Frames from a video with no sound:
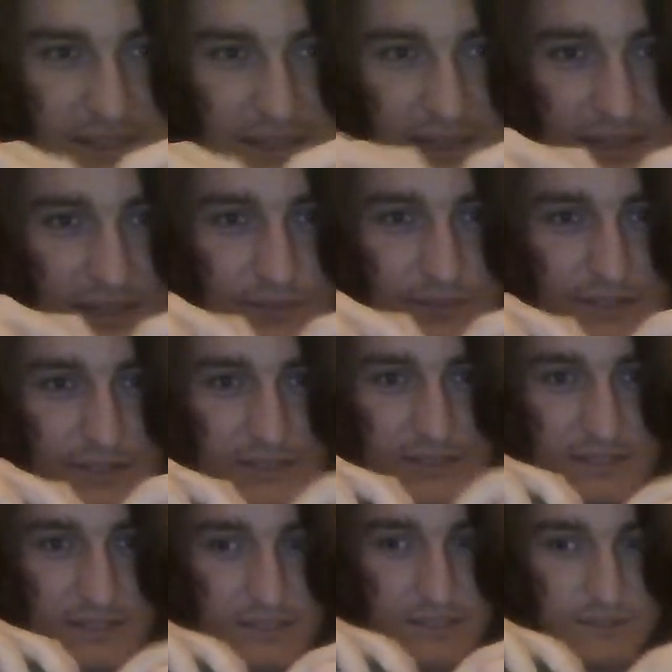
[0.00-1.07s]
advertise the
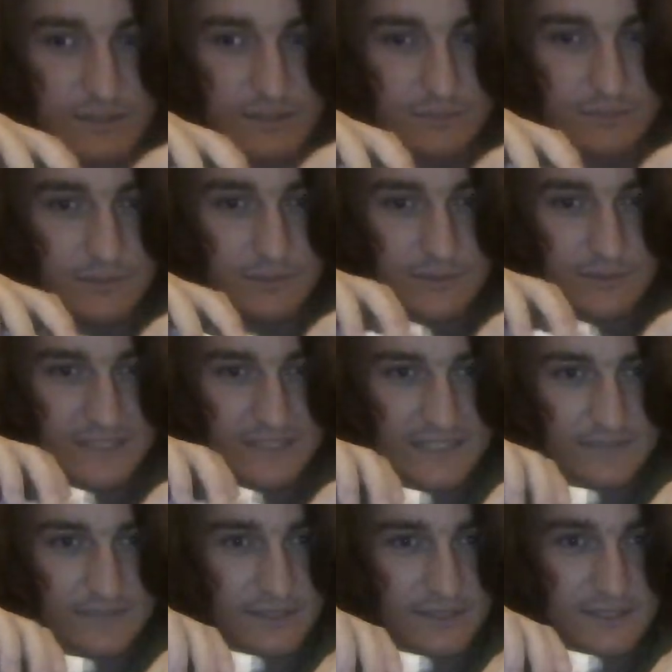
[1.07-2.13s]
stream to
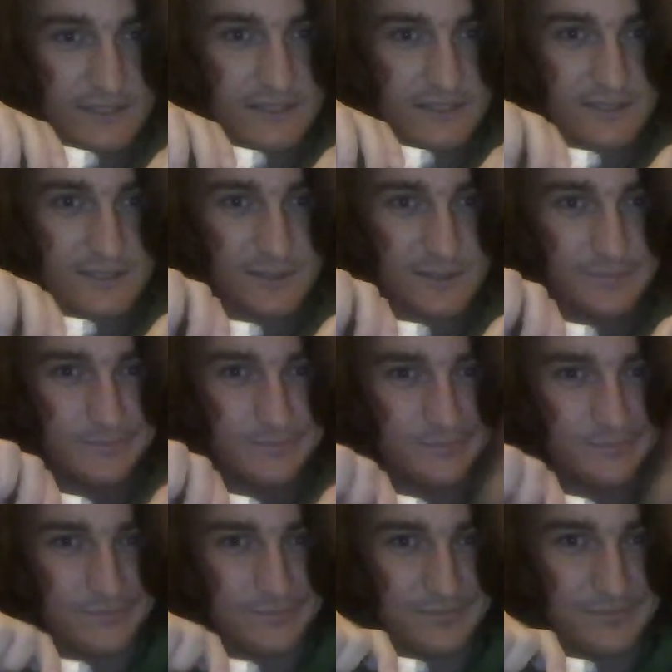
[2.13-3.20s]
anyone, so
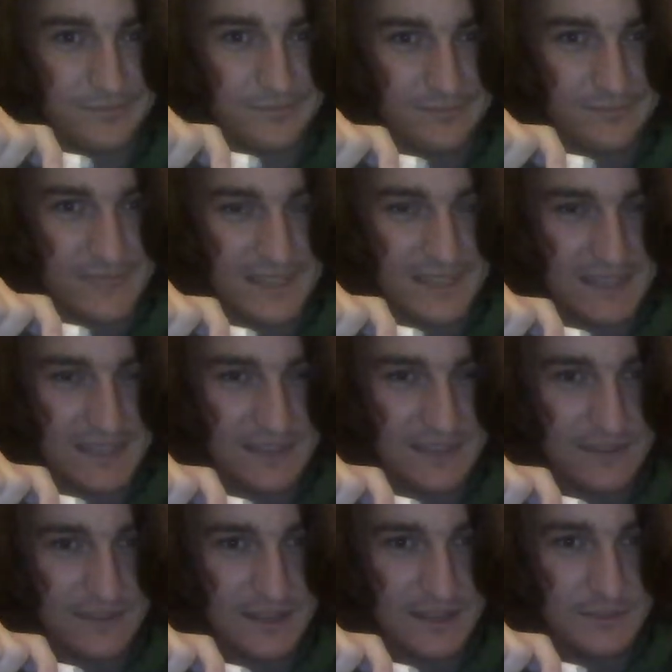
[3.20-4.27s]
anyone
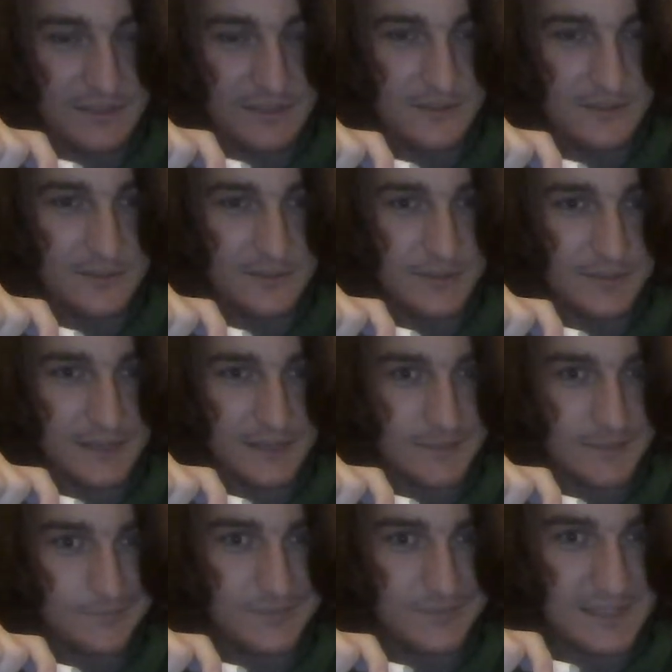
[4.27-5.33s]
coming through,
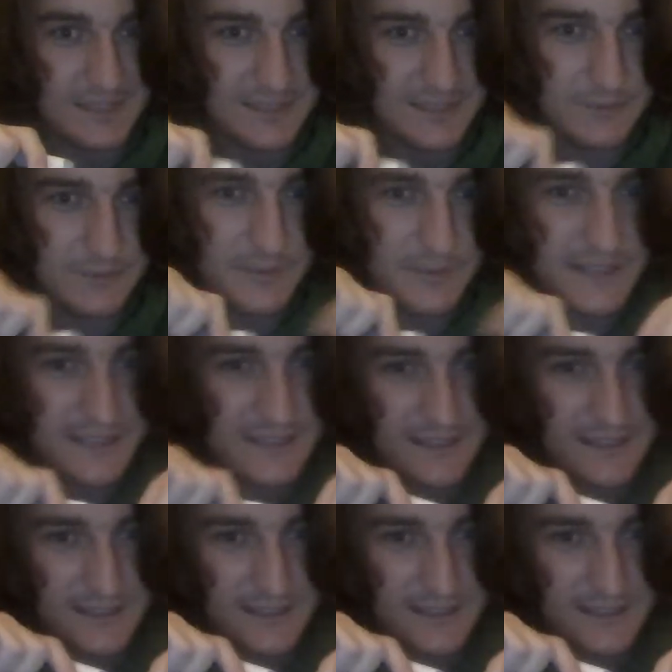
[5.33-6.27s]
thank you for being there.